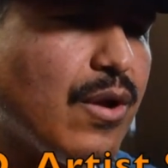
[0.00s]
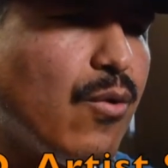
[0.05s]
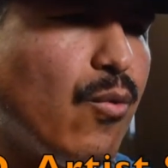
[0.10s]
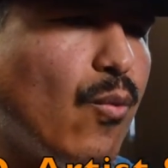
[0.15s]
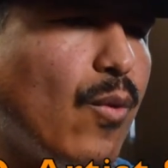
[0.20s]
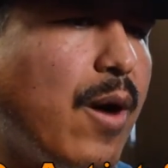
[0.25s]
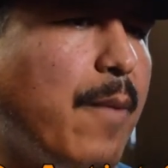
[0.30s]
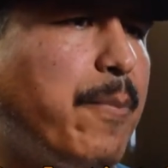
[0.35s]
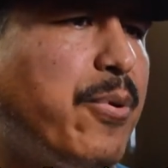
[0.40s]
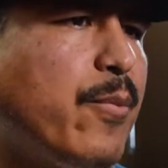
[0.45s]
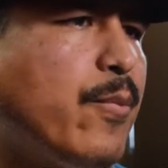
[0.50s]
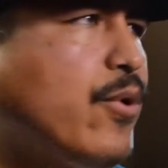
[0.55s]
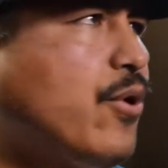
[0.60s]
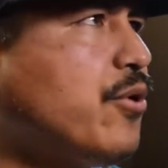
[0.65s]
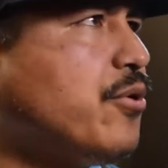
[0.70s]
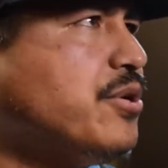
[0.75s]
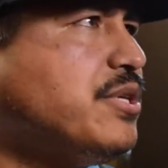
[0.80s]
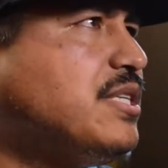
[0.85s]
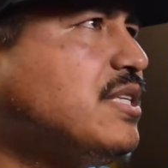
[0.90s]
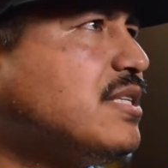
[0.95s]
one
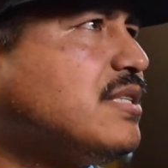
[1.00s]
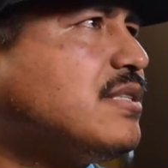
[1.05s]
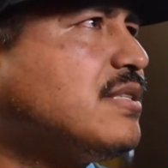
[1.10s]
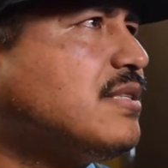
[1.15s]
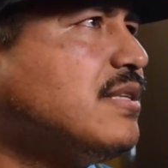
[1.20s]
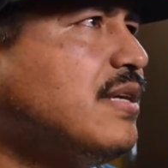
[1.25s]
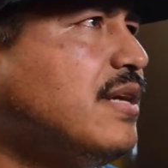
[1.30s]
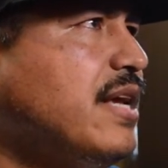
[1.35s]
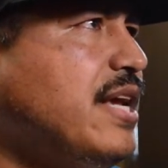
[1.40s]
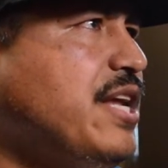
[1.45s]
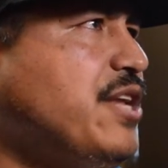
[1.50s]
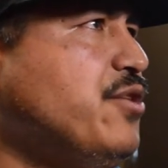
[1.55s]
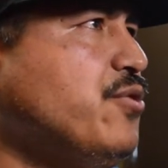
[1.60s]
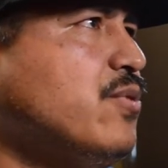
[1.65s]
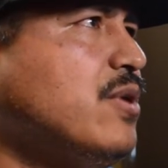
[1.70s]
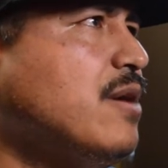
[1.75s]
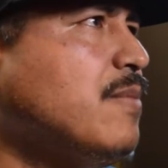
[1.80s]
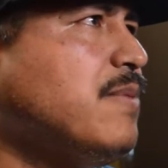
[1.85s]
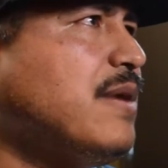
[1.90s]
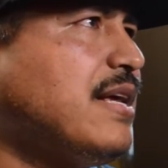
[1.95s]
promoter just eat
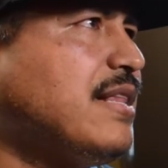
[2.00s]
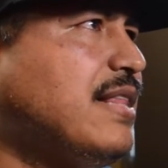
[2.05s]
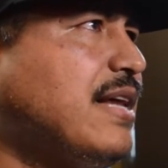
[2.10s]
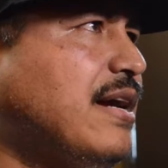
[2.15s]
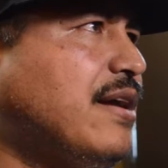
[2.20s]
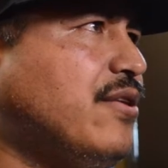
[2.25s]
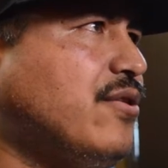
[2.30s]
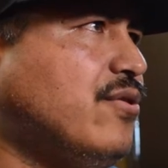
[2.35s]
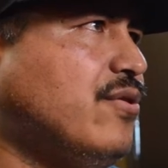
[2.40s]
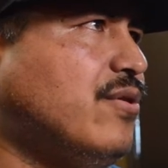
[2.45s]
you up like that. You